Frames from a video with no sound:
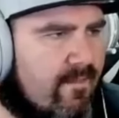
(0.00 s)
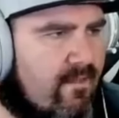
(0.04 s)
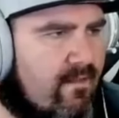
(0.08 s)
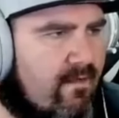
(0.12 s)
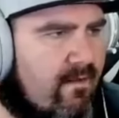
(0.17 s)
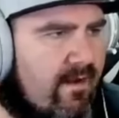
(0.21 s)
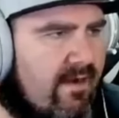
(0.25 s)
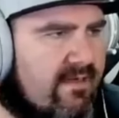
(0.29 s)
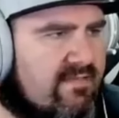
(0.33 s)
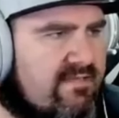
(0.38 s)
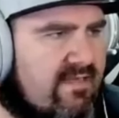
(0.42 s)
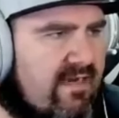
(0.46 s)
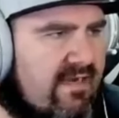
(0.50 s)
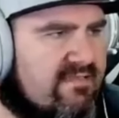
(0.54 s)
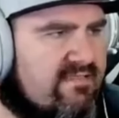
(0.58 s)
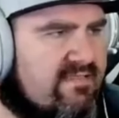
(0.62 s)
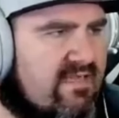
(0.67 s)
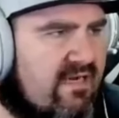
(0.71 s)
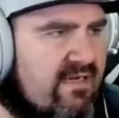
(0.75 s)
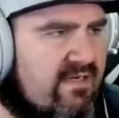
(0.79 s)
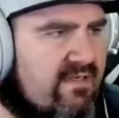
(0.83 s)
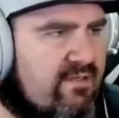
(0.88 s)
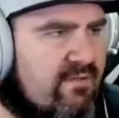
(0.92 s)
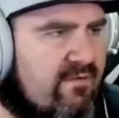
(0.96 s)
Like I said, I just
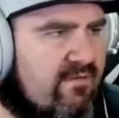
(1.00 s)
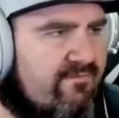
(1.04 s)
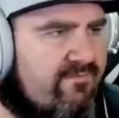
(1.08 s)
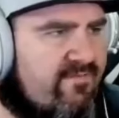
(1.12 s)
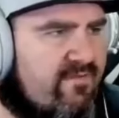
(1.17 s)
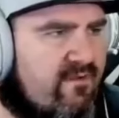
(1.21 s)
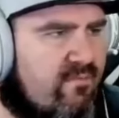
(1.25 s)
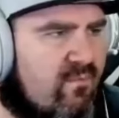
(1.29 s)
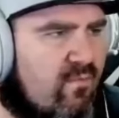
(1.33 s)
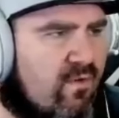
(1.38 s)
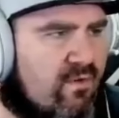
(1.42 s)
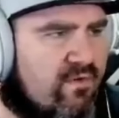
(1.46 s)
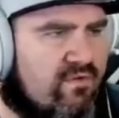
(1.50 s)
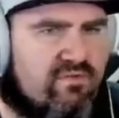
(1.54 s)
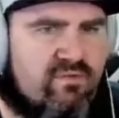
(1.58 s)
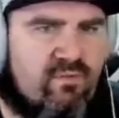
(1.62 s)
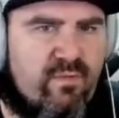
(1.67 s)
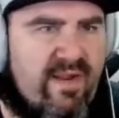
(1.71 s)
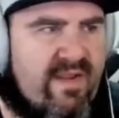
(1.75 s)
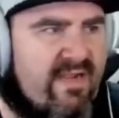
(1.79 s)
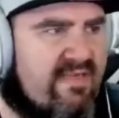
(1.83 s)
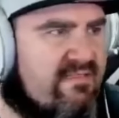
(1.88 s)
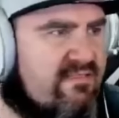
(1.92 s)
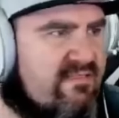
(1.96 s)
got to do a few more
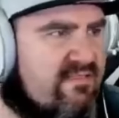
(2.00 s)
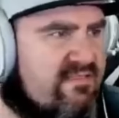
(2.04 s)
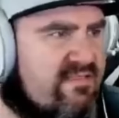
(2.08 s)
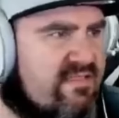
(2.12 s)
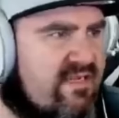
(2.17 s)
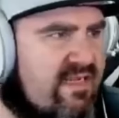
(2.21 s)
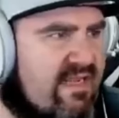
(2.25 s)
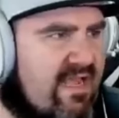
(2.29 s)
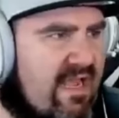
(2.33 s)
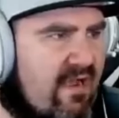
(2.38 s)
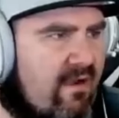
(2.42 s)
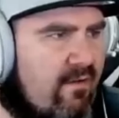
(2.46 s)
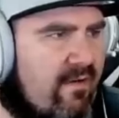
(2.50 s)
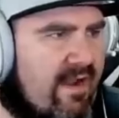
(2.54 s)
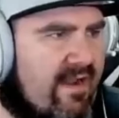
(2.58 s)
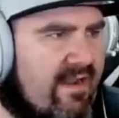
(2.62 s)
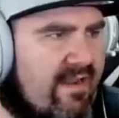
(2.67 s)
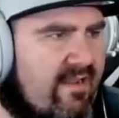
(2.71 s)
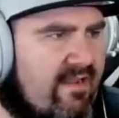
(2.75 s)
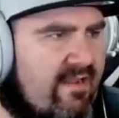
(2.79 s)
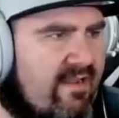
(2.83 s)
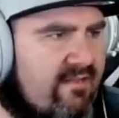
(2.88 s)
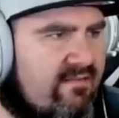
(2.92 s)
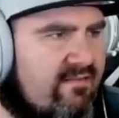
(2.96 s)
tweaks to see how I
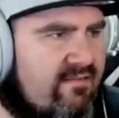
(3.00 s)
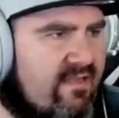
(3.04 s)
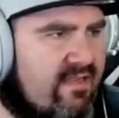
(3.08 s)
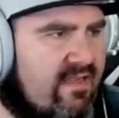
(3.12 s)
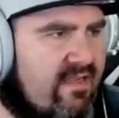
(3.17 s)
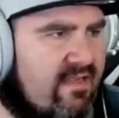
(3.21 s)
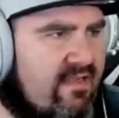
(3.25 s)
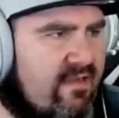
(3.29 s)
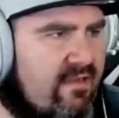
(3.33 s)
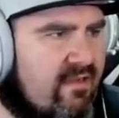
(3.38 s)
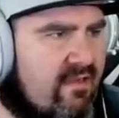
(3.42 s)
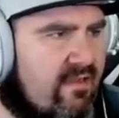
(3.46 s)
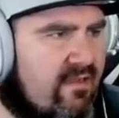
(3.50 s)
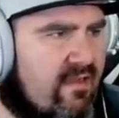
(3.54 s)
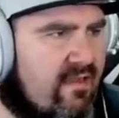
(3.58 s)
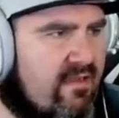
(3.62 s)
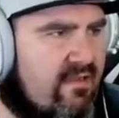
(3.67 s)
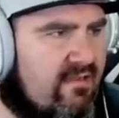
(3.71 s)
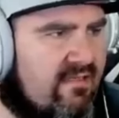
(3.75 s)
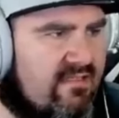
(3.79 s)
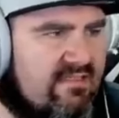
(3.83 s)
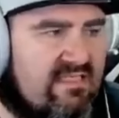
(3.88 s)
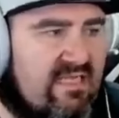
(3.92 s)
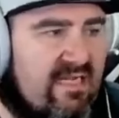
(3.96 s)
can get the
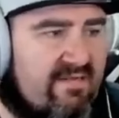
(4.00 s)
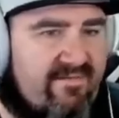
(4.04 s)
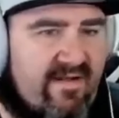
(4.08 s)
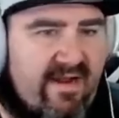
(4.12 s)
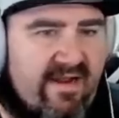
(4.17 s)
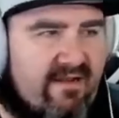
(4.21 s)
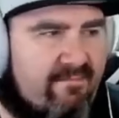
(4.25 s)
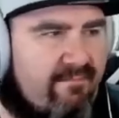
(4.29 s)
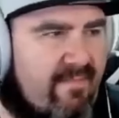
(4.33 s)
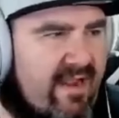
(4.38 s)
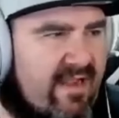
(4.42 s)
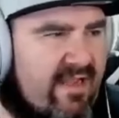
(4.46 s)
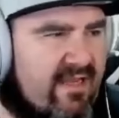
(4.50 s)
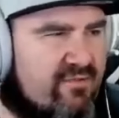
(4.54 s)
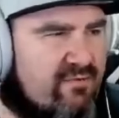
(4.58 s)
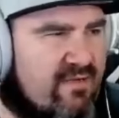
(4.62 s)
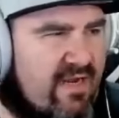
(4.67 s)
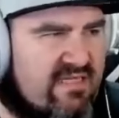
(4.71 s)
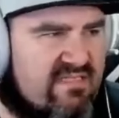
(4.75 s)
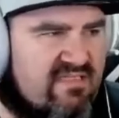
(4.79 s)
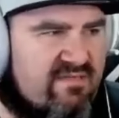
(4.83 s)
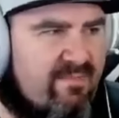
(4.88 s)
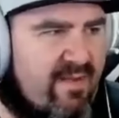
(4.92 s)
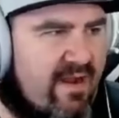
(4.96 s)
to see if I can make it
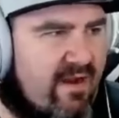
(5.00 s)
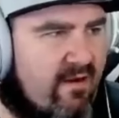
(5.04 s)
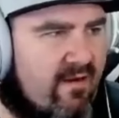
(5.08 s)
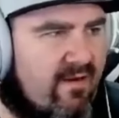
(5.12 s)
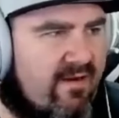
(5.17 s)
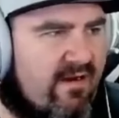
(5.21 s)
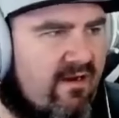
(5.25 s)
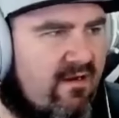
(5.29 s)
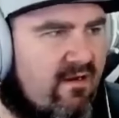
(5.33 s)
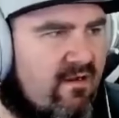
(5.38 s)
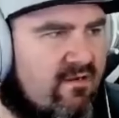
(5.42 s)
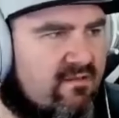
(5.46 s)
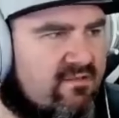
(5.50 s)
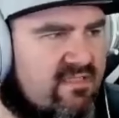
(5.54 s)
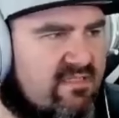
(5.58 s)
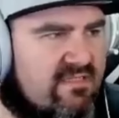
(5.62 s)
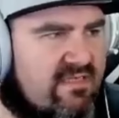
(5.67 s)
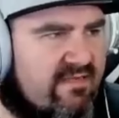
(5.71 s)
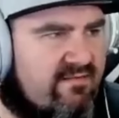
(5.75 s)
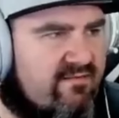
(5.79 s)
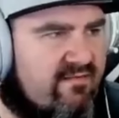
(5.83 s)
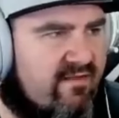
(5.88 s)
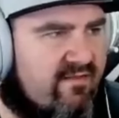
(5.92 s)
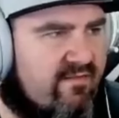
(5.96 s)
transparent at all, just
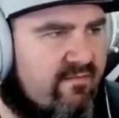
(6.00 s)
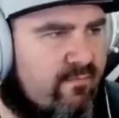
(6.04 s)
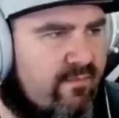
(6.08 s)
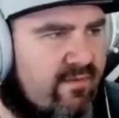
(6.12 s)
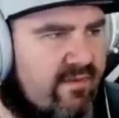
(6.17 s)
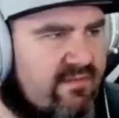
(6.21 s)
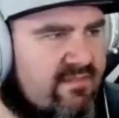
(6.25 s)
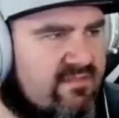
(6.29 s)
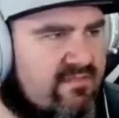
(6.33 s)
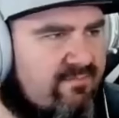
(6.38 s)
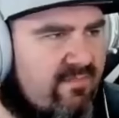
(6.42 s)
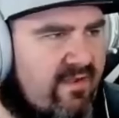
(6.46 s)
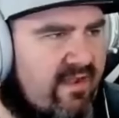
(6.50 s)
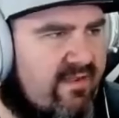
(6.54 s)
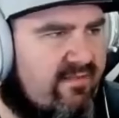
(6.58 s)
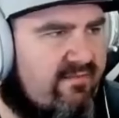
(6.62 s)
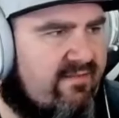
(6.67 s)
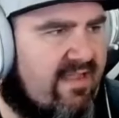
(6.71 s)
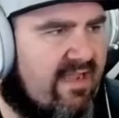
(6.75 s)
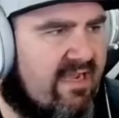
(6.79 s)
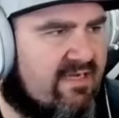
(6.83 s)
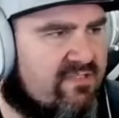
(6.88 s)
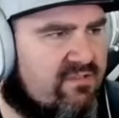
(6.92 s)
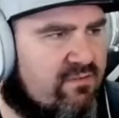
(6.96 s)
like the other ones, my
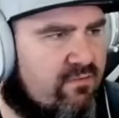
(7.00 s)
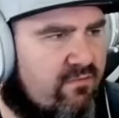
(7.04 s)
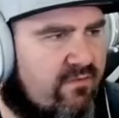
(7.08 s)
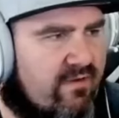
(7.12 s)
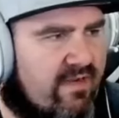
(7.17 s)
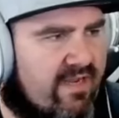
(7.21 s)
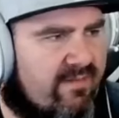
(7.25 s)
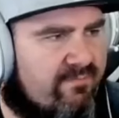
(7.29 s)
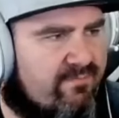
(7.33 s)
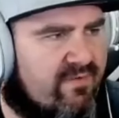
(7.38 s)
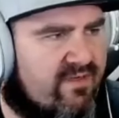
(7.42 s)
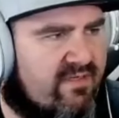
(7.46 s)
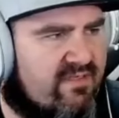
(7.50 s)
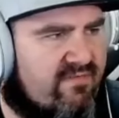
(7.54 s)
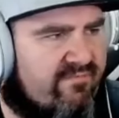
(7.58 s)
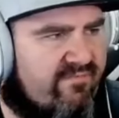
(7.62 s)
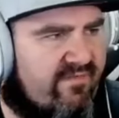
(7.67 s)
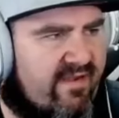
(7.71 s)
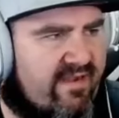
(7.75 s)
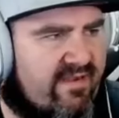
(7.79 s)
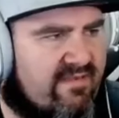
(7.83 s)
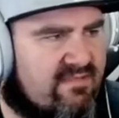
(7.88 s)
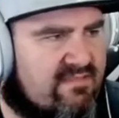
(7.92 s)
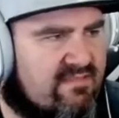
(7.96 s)
the actual input
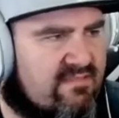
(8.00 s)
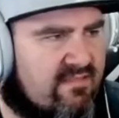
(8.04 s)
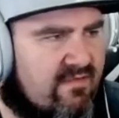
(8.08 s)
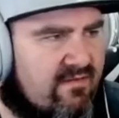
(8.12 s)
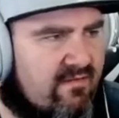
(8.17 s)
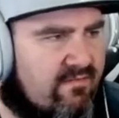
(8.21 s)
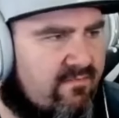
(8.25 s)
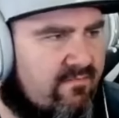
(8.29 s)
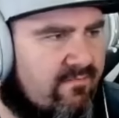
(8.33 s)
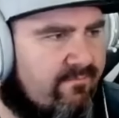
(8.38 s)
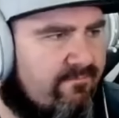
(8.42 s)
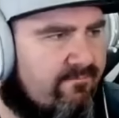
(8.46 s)
device, so...